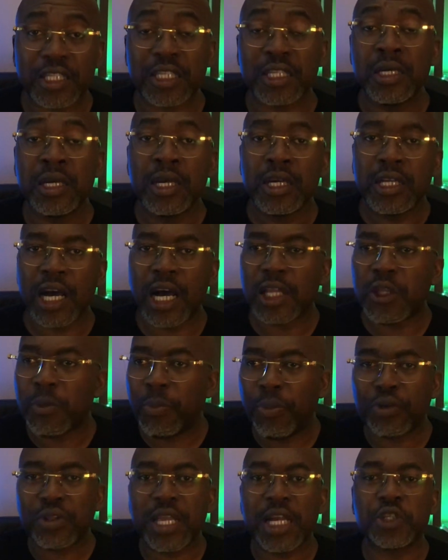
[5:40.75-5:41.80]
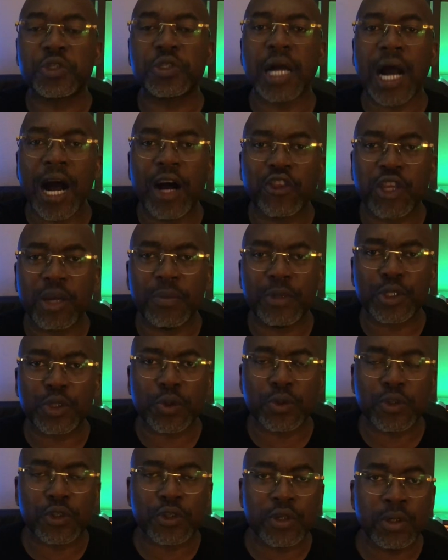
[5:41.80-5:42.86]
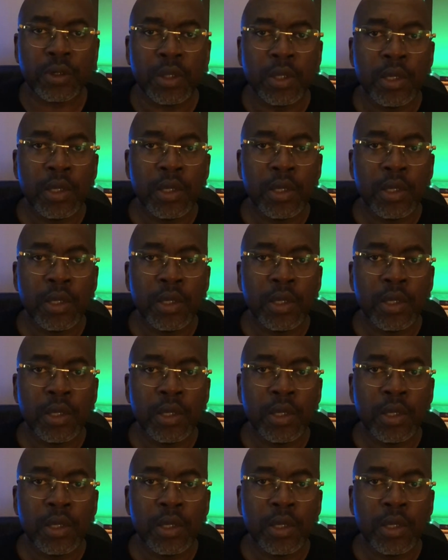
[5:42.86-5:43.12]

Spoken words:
the potential outcome is concerned